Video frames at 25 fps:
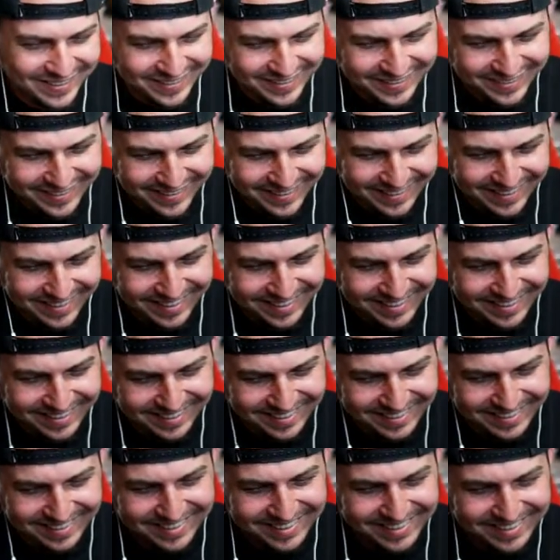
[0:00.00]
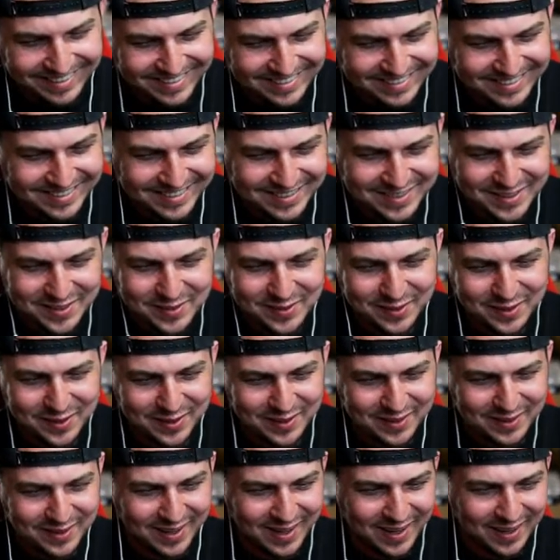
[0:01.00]
The things that you
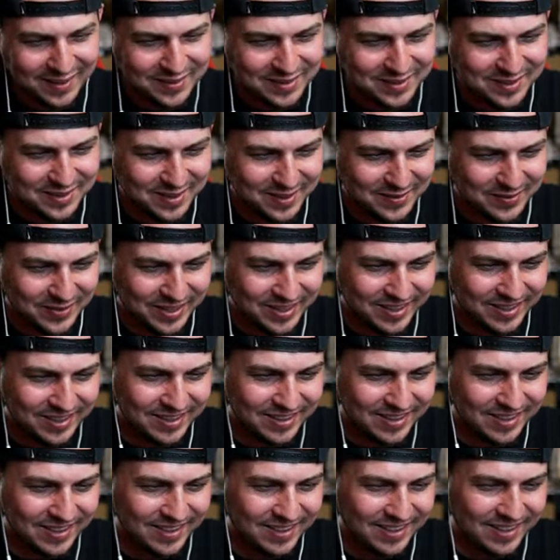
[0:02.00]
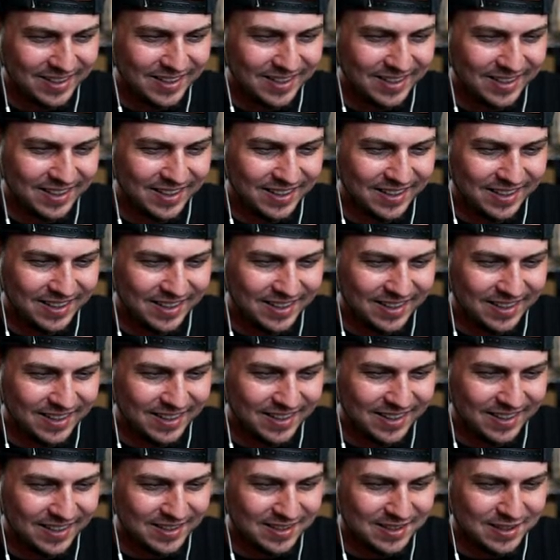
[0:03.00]
learn live streaming.
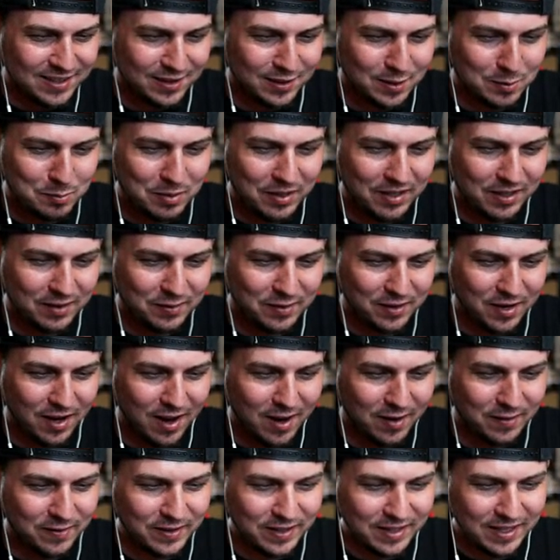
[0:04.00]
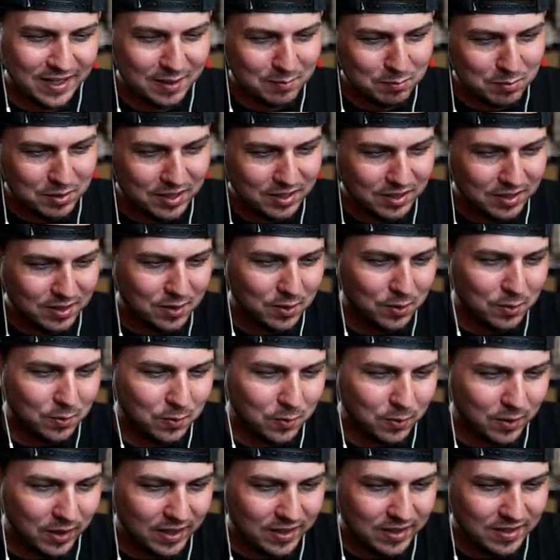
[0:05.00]
Slurping of coffee can be
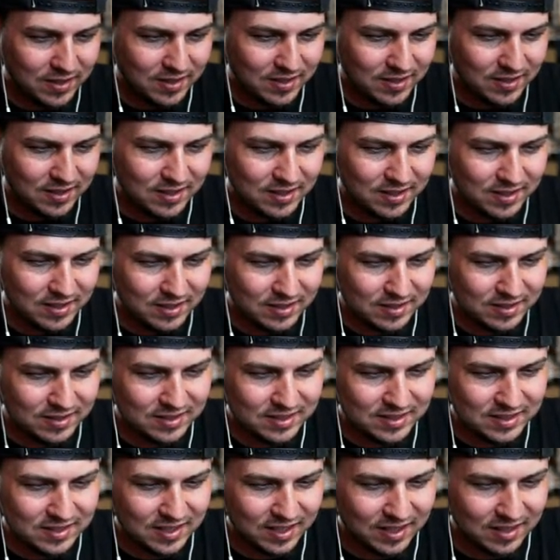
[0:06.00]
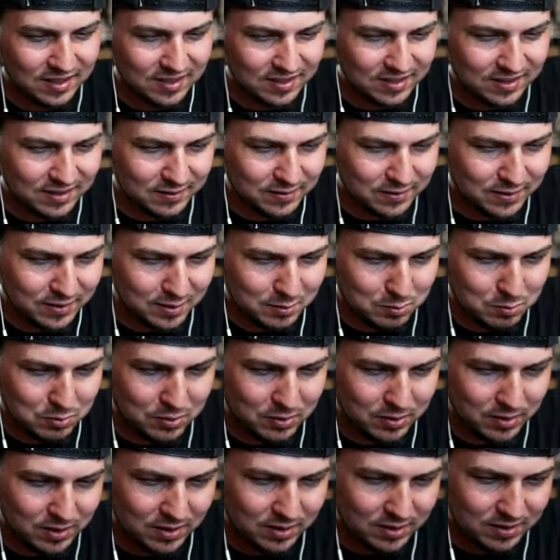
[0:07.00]
quite unsettling for your
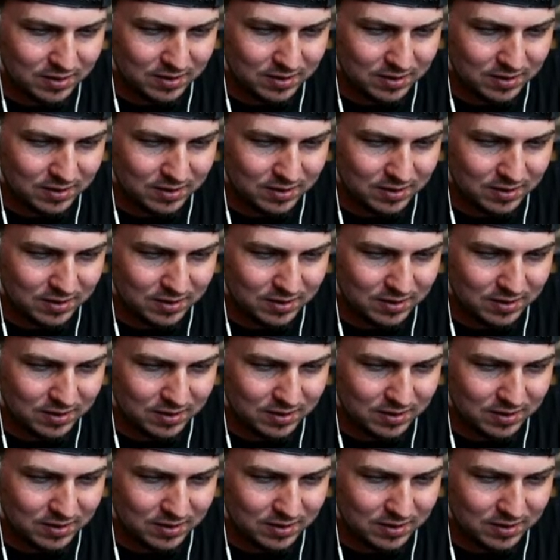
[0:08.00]
boy.